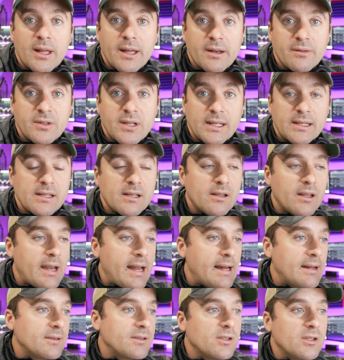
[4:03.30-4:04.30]
head of technical
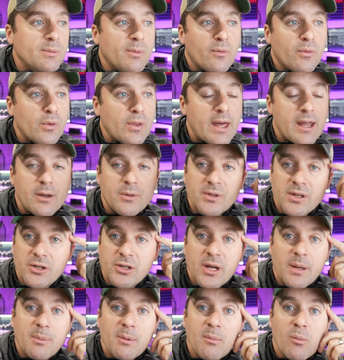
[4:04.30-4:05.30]
analysis. Before that, he was at
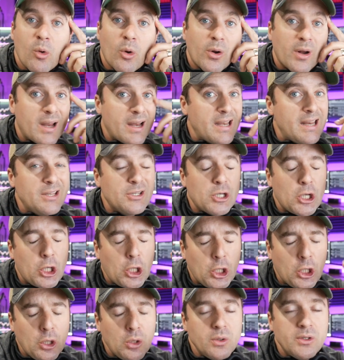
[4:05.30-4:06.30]
J.P. Morgan. He's a
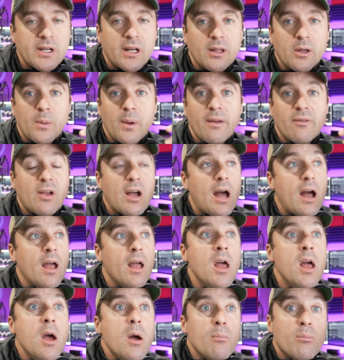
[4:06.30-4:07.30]
huge Elliott Wave
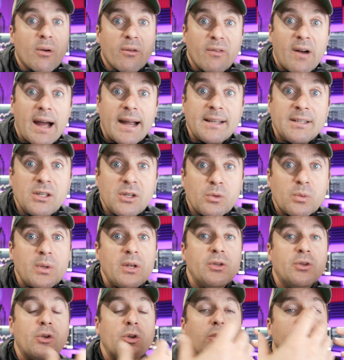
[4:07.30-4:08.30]
guy, provides his
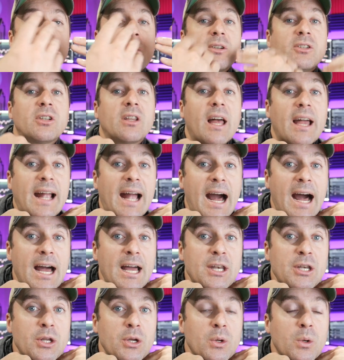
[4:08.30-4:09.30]
research much like
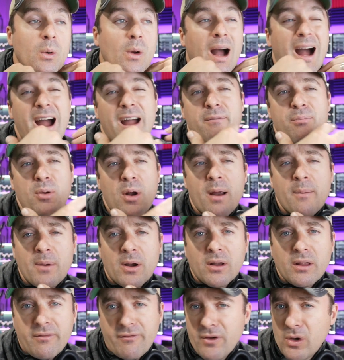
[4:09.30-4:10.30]
I do. I
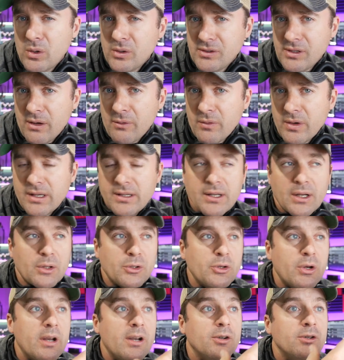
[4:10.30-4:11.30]
primarily focus on retail
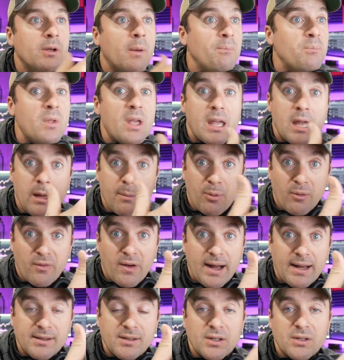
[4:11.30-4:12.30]
traders. He
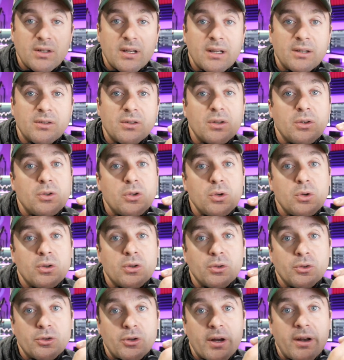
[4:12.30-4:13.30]
provides it to
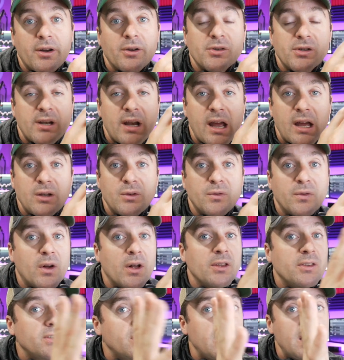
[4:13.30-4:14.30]
institutional traders and hedge
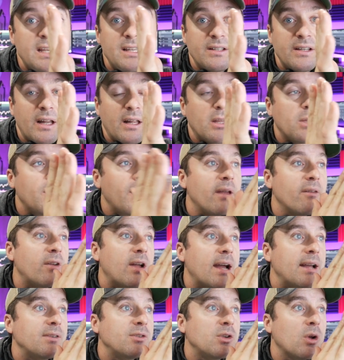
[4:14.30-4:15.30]
funds, and he's an Elliott Wave
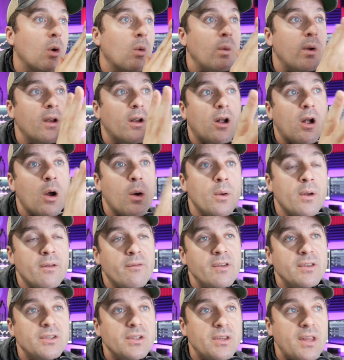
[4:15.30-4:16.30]
guy. So we are going
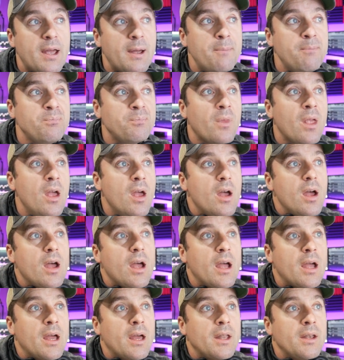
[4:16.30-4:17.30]
to visit them,
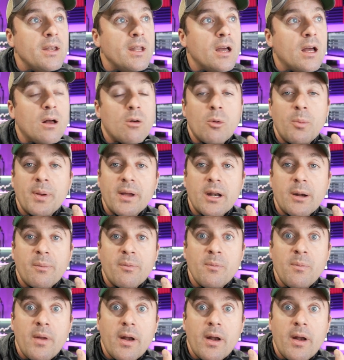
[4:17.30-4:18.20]
and we'll pick it up from